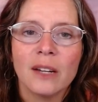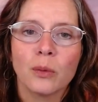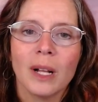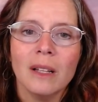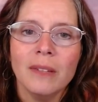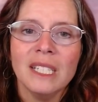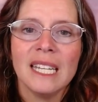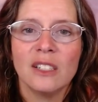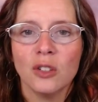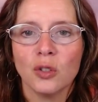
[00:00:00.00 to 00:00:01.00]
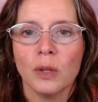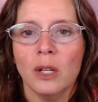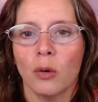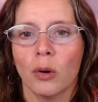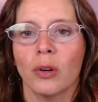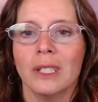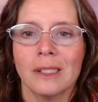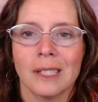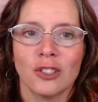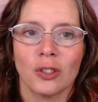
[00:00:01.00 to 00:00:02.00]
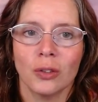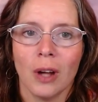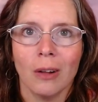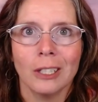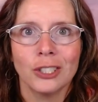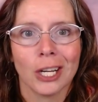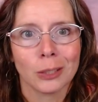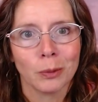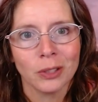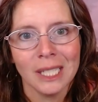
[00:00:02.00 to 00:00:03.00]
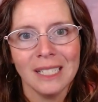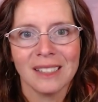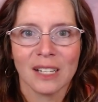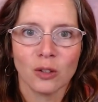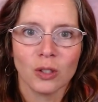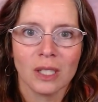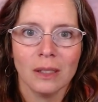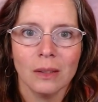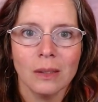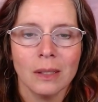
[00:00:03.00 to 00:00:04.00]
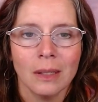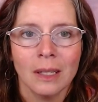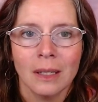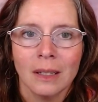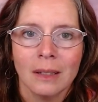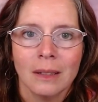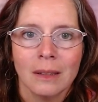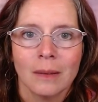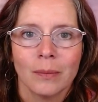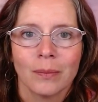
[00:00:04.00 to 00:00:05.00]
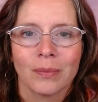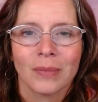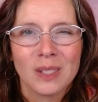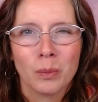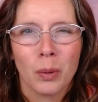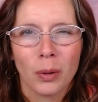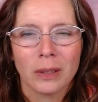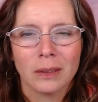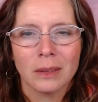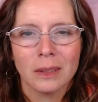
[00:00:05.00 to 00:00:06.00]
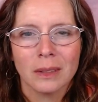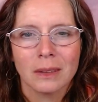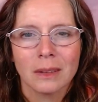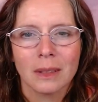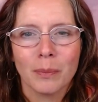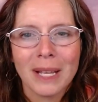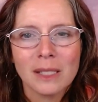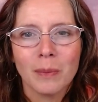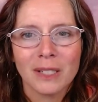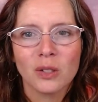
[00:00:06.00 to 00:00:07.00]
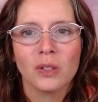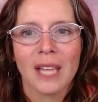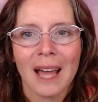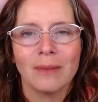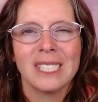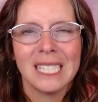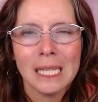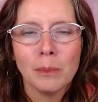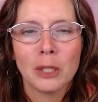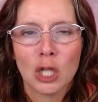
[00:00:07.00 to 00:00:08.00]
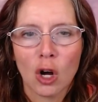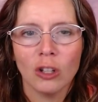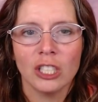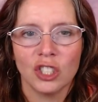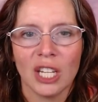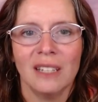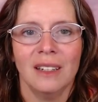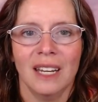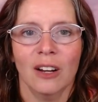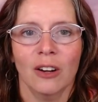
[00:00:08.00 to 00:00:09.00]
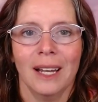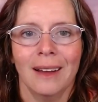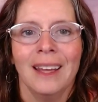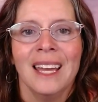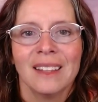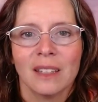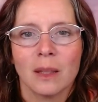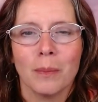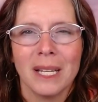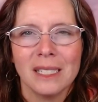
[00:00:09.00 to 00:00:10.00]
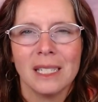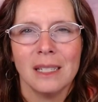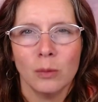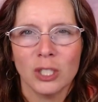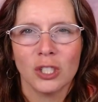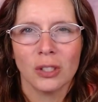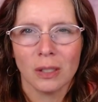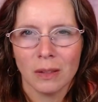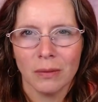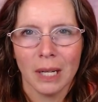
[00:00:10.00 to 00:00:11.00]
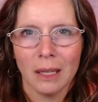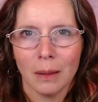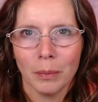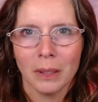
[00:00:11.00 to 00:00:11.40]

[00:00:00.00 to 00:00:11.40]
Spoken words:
relevant industry or organizational knowledge, expertise, and/or skills, that's important. The best mentors have deep knowledge in an area that the mentee wishes to develop.